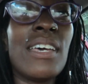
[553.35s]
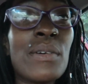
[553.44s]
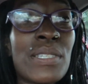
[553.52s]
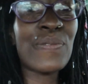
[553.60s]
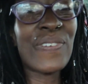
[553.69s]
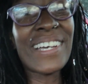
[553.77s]
it
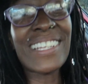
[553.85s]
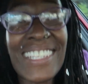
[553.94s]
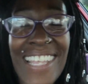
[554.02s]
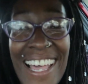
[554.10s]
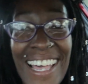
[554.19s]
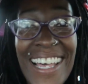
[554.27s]
was
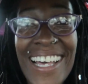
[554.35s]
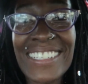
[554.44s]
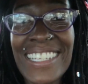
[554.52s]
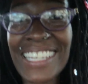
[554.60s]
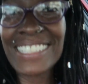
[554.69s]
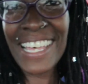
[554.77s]
fun,
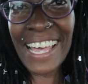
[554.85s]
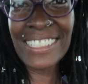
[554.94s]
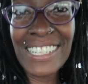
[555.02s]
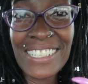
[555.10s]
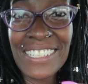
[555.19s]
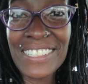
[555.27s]
like
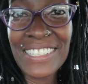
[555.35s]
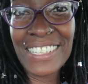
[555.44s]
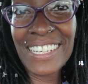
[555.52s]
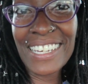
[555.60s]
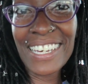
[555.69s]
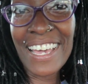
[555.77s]
technically
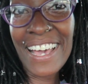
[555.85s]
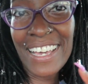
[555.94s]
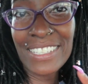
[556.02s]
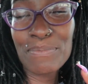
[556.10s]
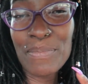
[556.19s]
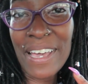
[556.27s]
looking
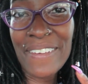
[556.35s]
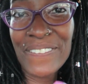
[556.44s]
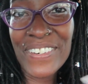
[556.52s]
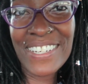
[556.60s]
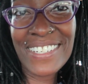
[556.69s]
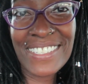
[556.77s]
at my
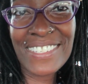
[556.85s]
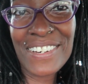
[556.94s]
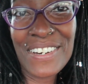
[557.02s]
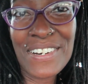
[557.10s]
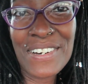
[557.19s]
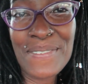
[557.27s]
first
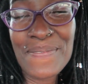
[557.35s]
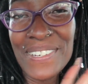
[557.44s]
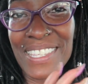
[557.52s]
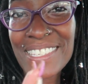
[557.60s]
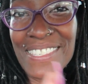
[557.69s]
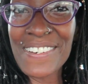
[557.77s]
home
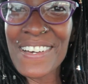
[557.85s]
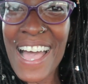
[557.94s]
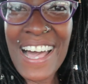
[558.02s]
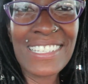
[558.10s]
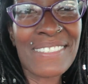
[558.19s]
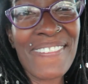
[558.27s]
with this whole
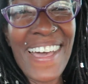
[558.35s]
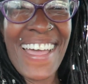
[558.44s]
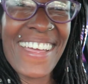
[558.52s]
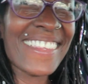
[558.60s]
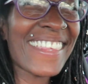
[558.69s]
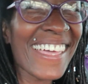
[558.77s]
house
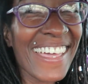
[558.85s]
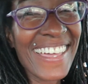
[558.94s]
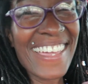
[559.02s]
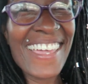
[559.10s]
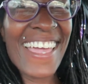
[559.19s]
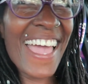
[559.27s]
buying thing.
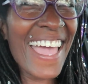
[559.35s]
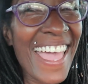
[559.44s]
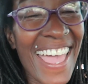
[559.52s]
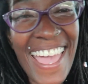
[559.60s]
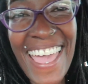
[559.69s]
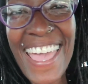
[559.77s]

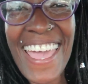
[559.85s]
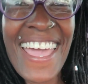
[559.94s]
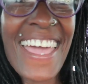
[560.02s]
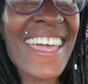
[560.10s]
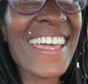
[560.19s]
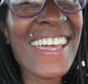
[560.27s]

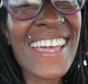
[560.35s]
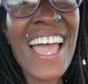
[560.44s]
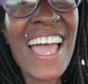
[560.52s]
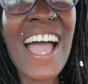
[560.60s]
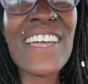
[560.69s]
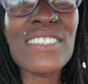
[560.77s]
Yay!
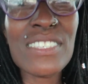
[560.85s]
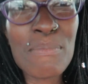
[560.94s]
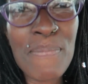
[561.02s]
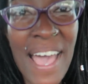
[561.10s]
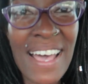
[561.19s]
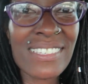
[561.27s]
I used to
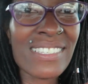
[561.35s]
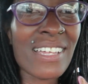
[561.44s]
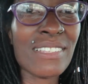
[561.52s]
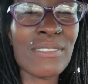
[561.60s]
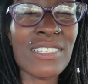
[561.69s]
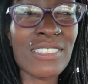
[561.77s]
pass
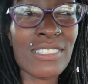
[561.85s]
that